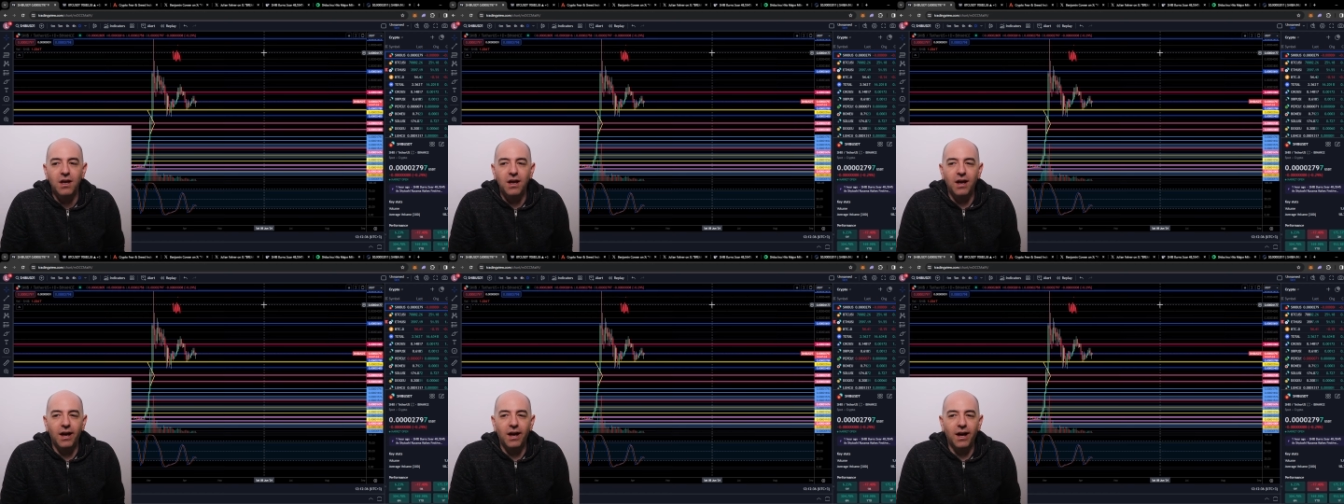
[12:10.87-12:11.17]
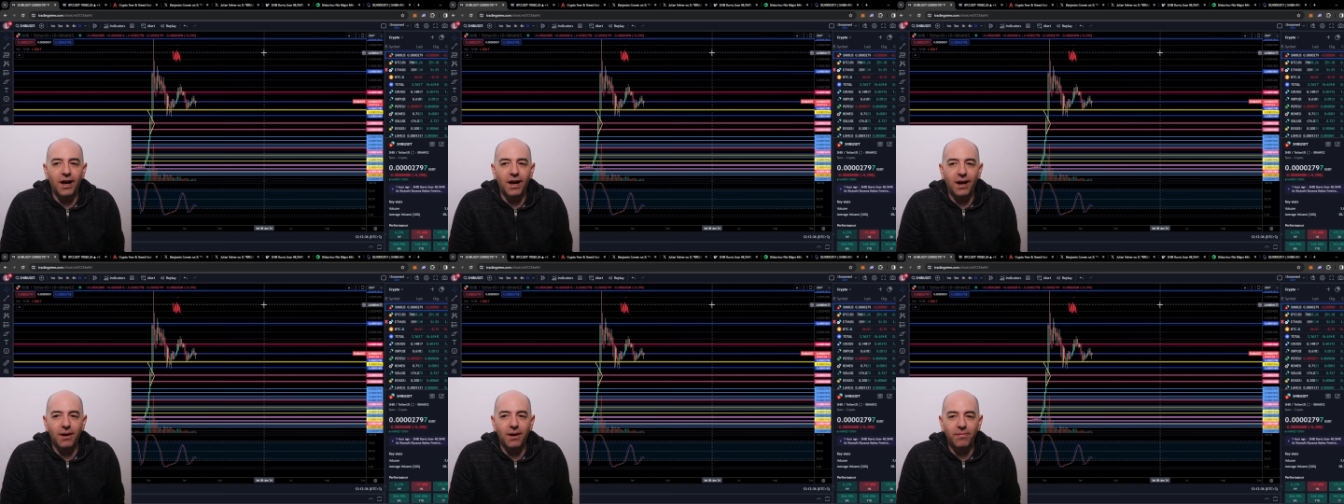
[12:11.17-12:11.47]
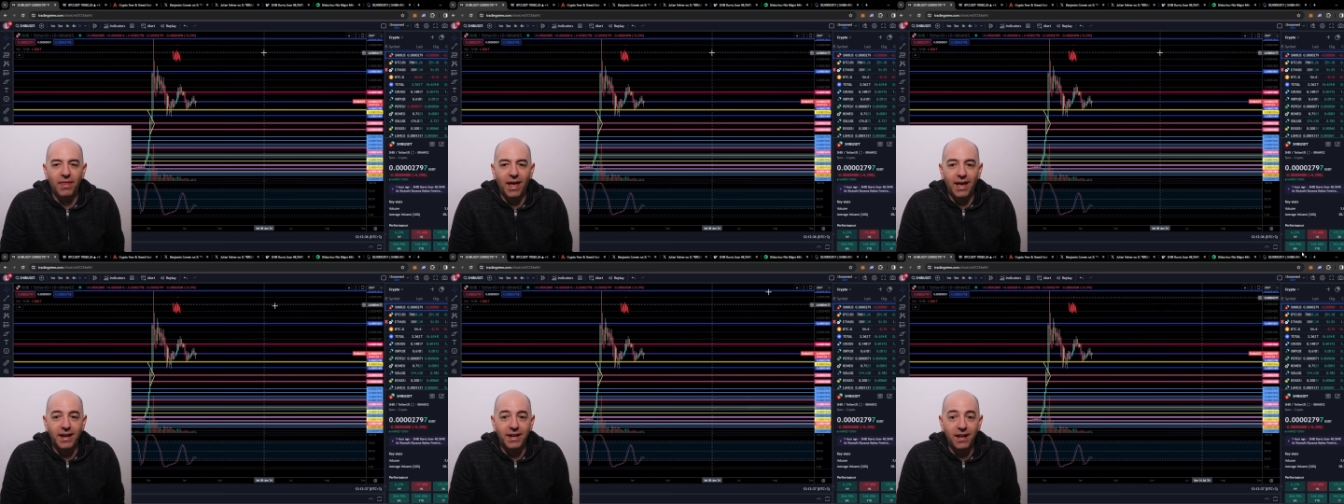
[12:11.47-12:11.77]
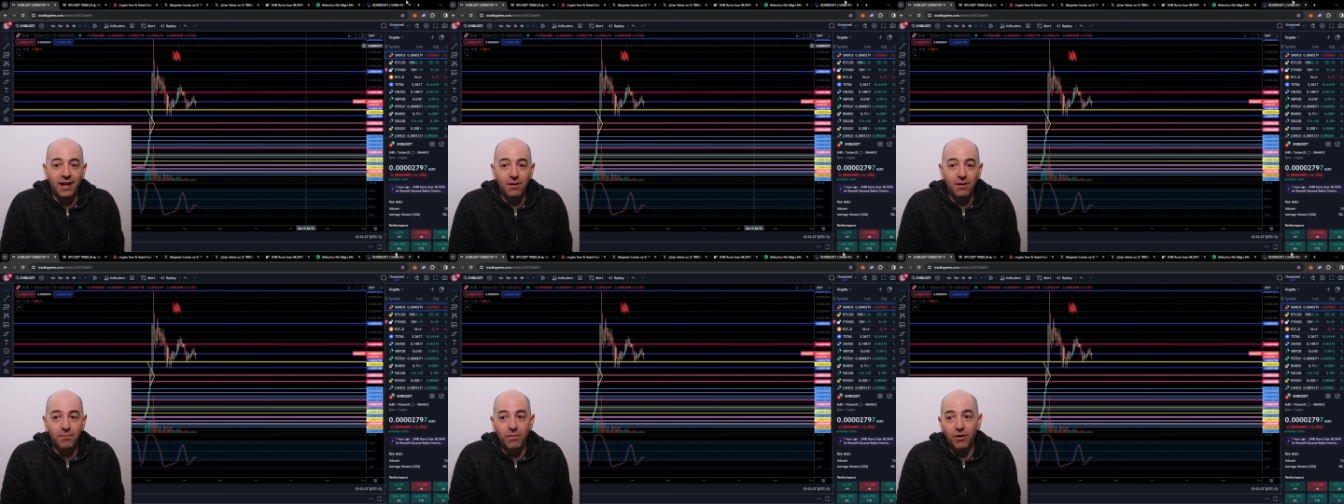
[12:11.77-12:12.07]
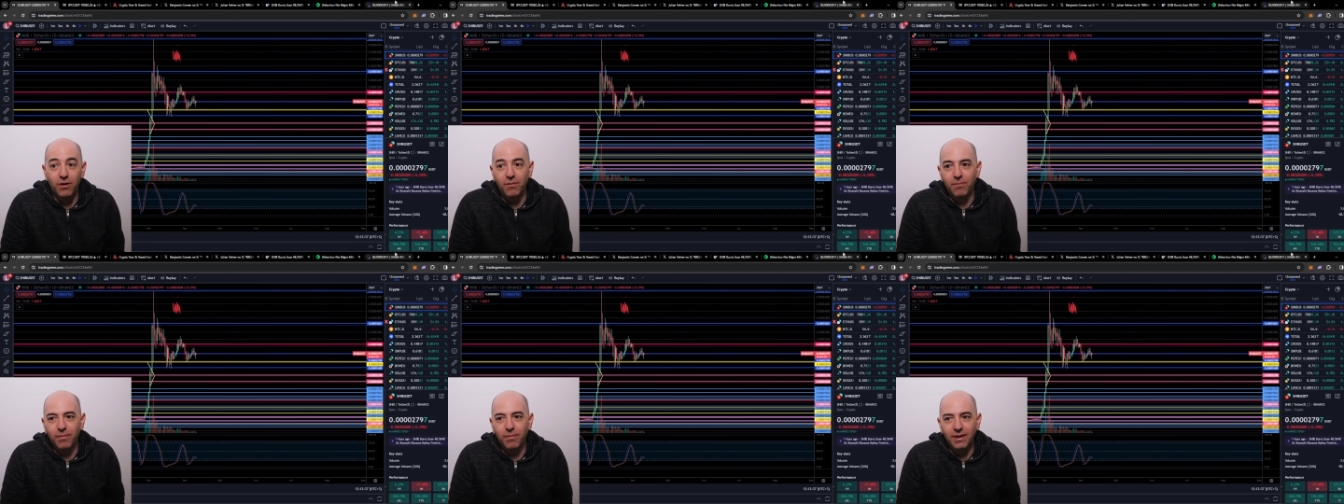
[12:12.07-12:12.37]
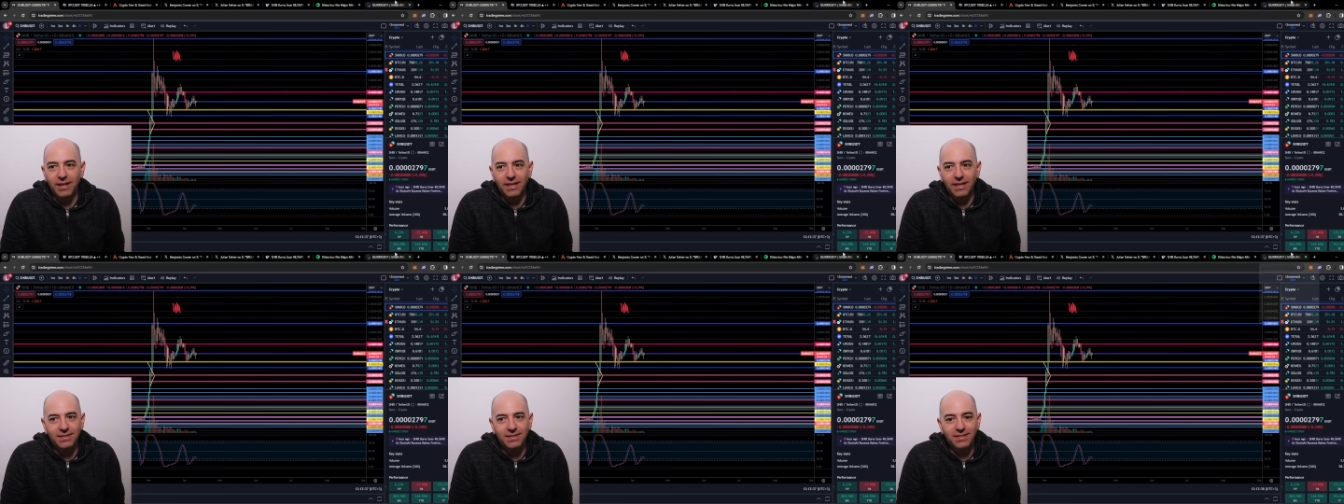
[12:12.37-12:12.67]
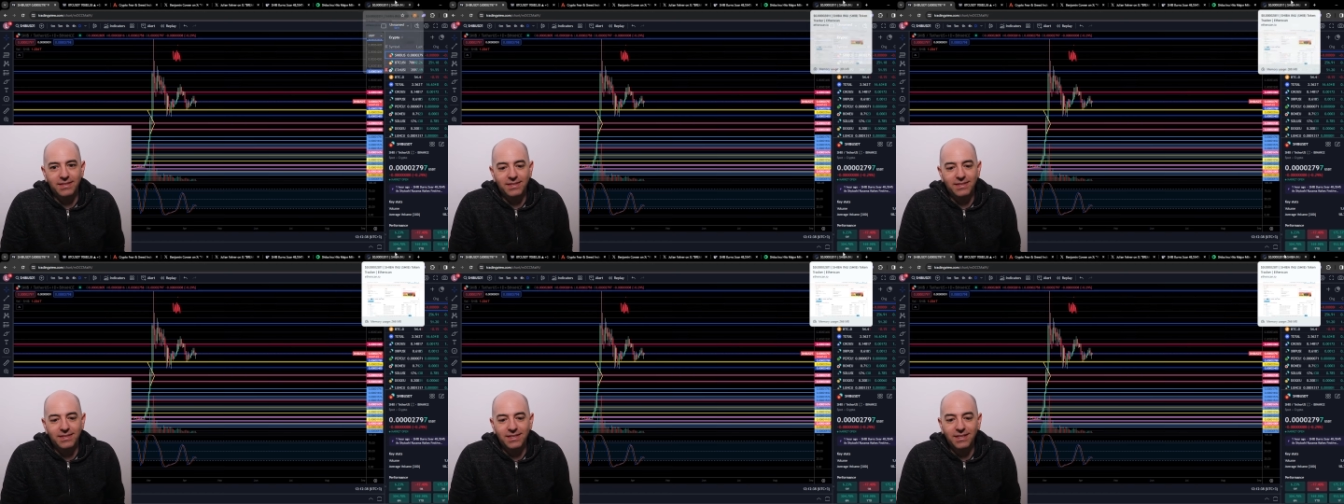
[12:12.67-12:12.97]
that number. But it
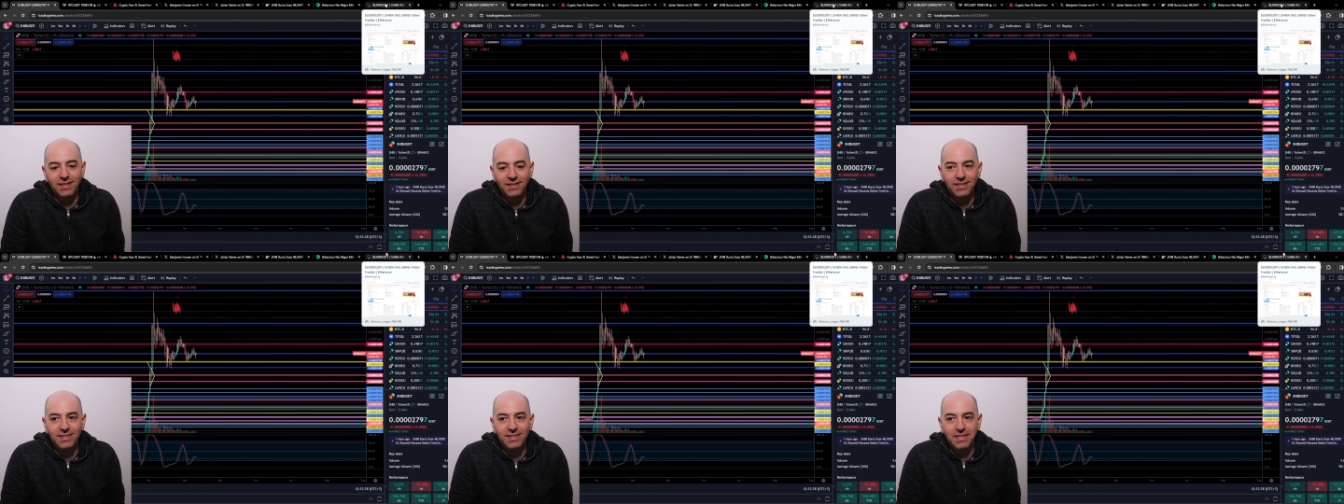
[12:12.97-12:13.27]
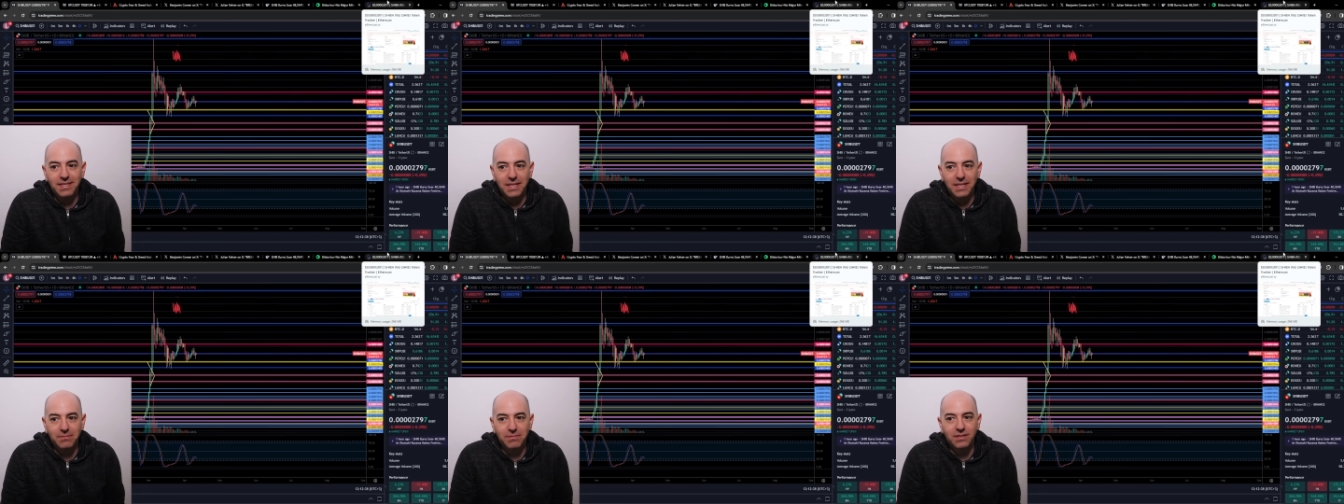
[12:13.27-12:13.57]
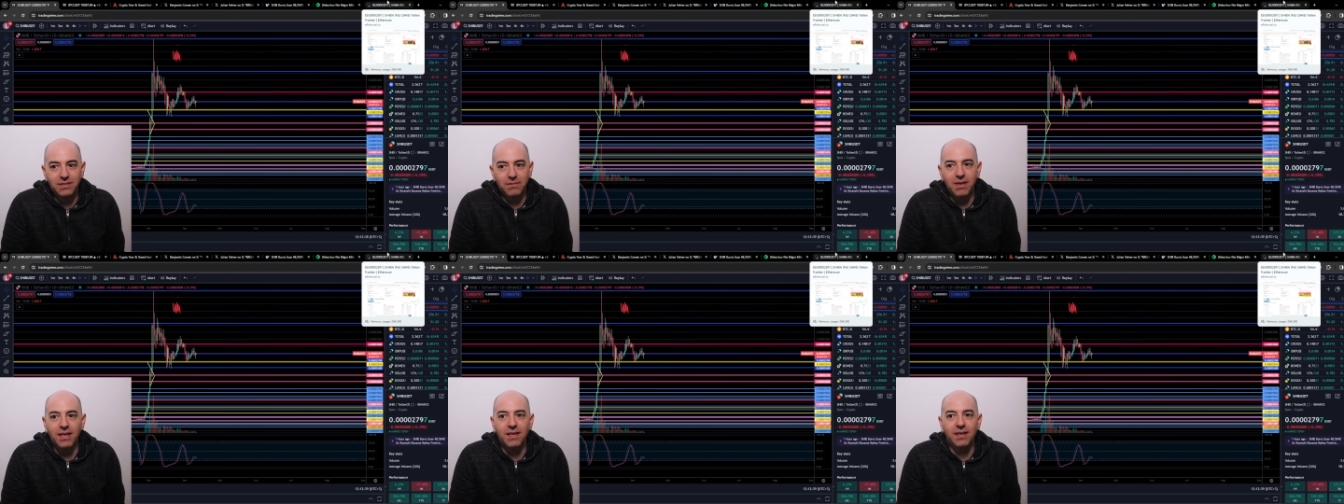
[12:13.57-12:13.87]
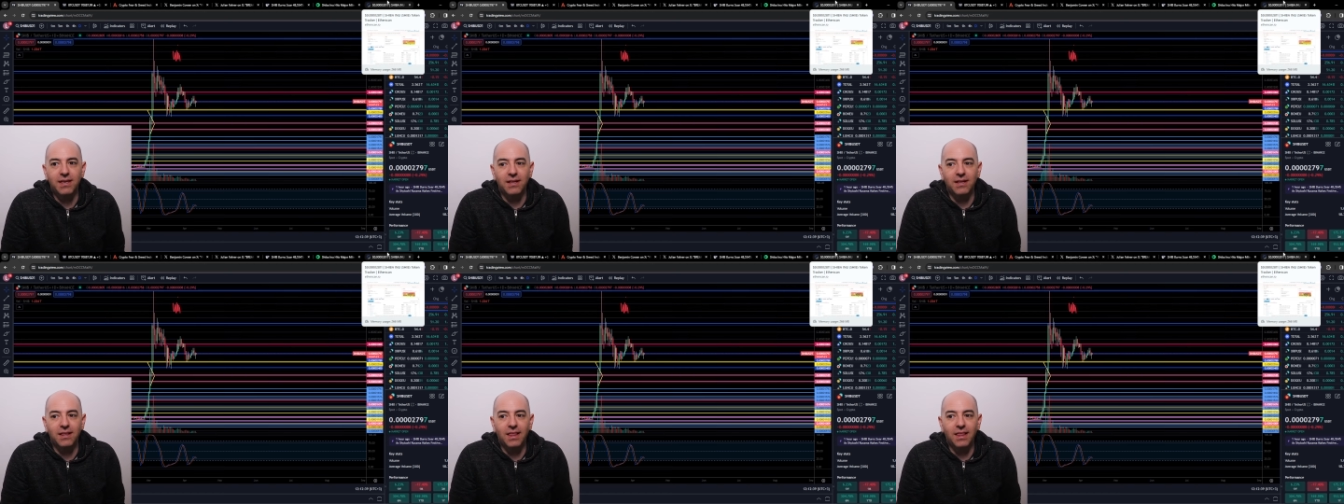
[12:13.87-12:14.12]
still seems to me